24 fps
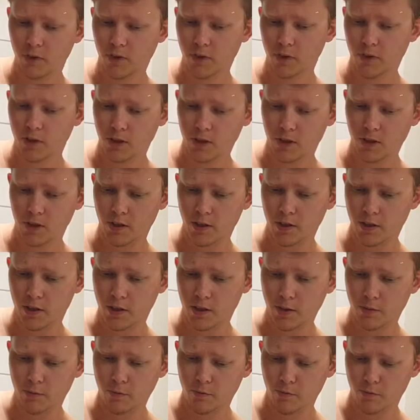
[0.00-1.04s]
Uh,
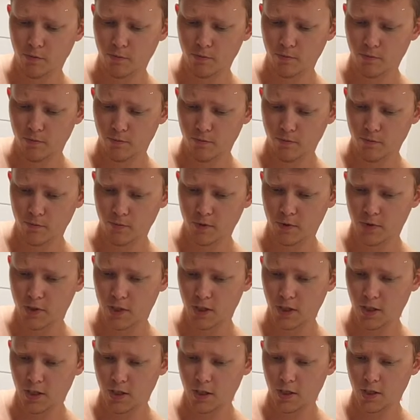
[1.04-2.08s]
I'm
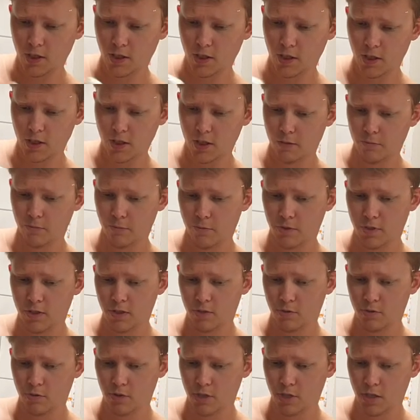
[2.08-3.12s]
thinking I am
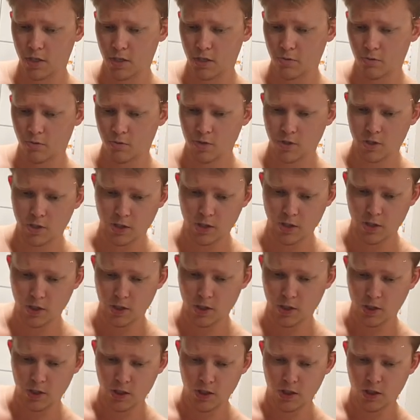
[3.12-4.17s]
there now.
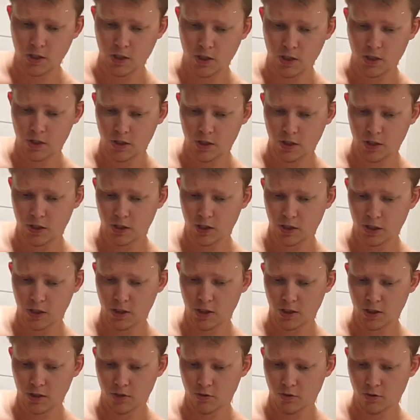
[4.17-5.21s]
A
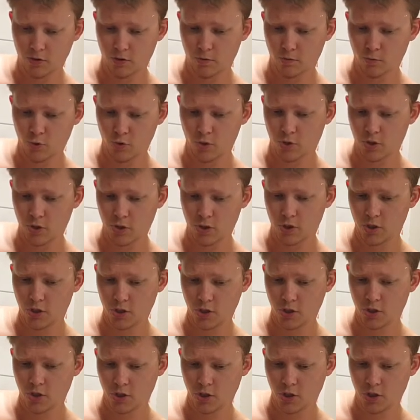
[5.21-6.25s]
little more
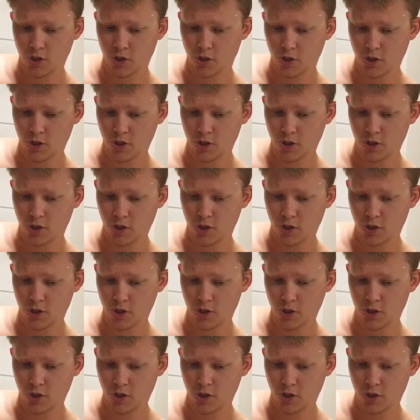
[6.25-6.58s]
just